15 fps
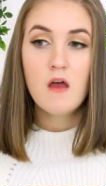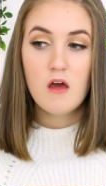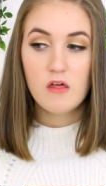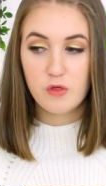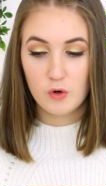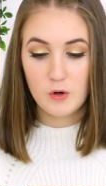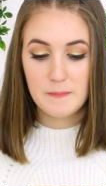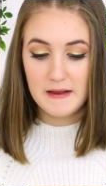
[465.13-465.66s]
It
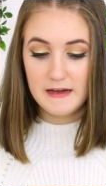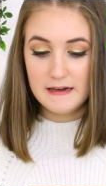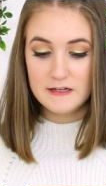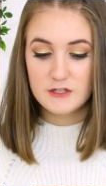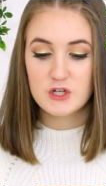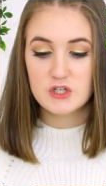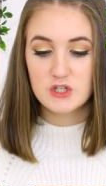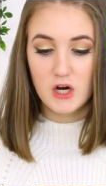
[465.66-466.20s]
would be
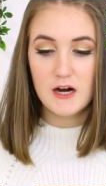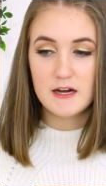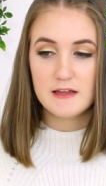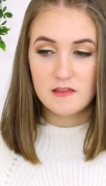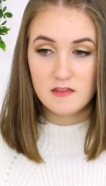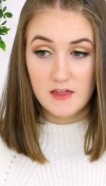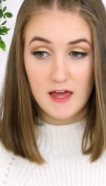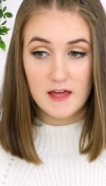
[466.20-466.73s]
literally a
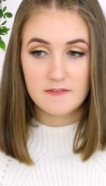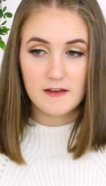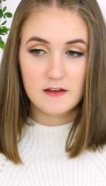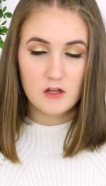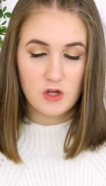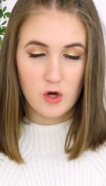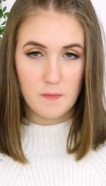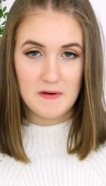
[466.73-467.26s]
tiny thing
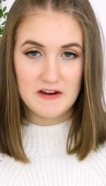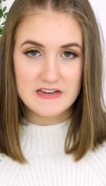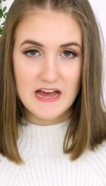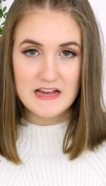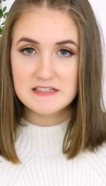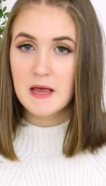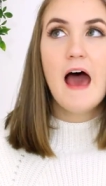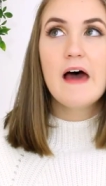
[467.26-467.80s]
that could go on my
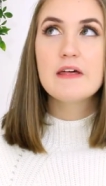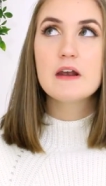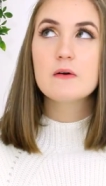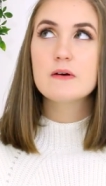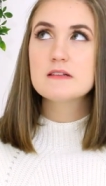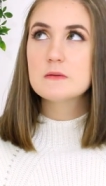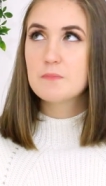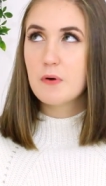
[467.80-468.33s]
desk. And then I
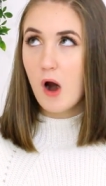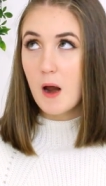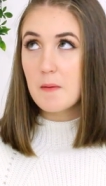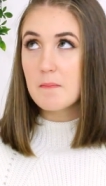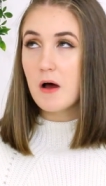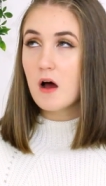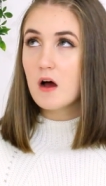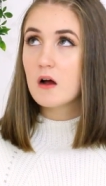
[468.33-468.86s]
went to
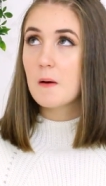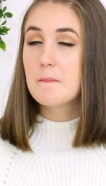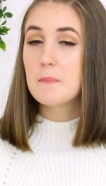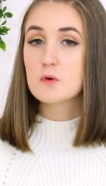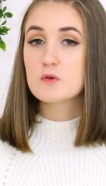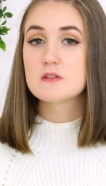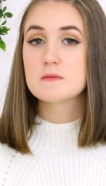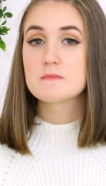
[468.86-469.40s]
Primark and
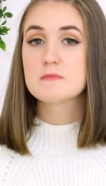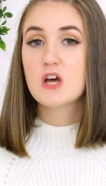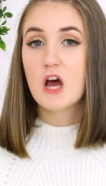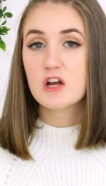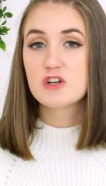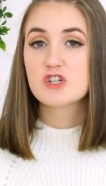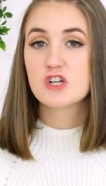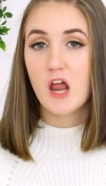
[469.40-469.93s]
bought some
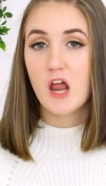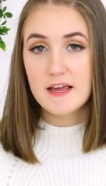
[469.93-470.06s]
touch